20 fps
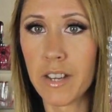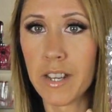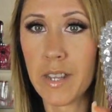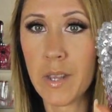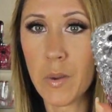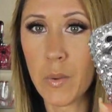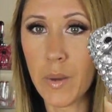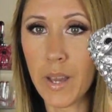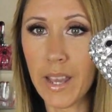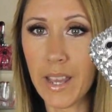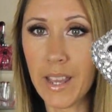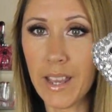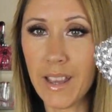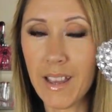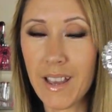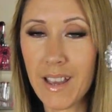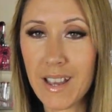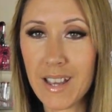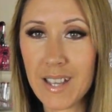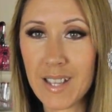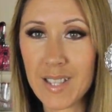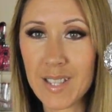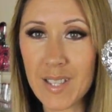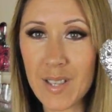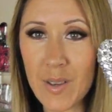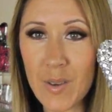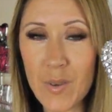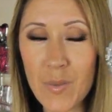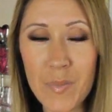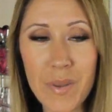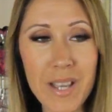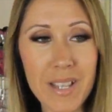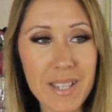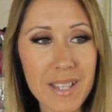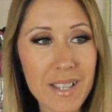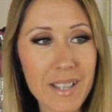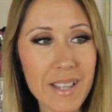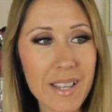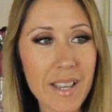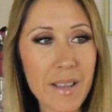anyway. So
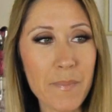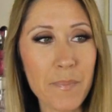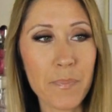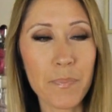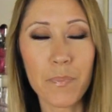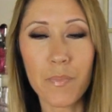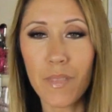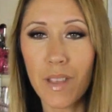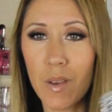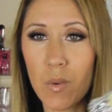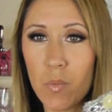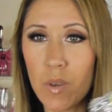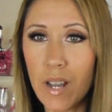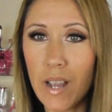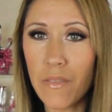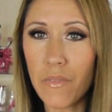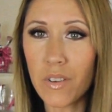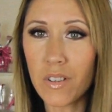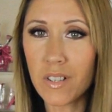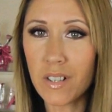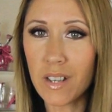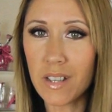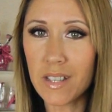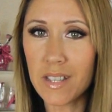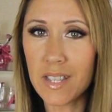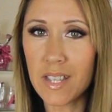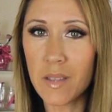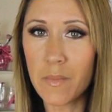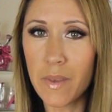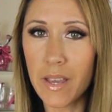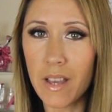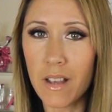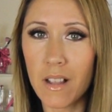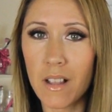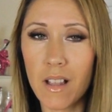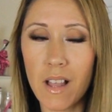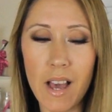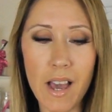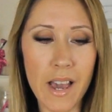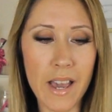basically, when I first got this in the
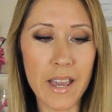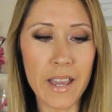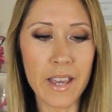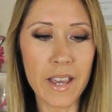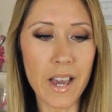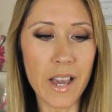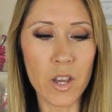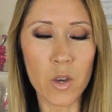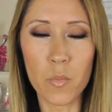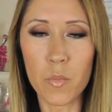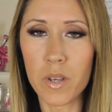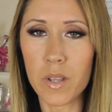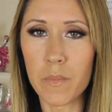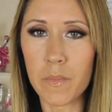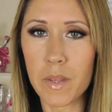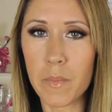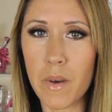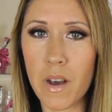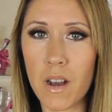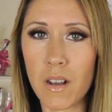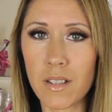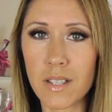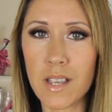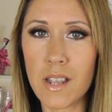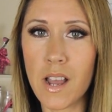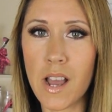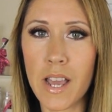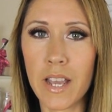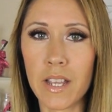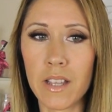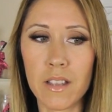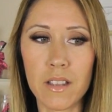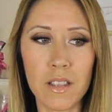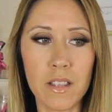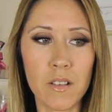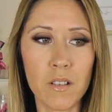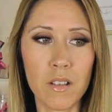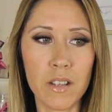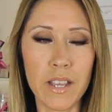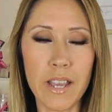mail, I, I opened up the box and I
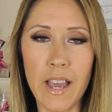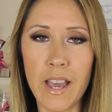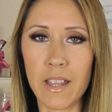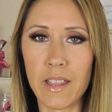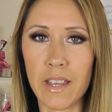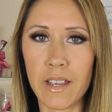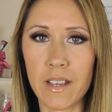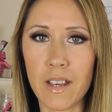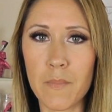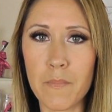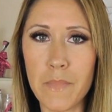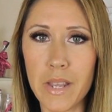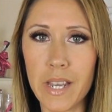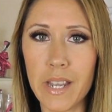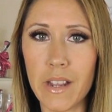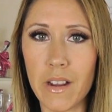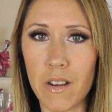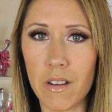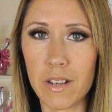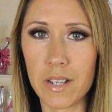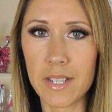literally had like a mini heart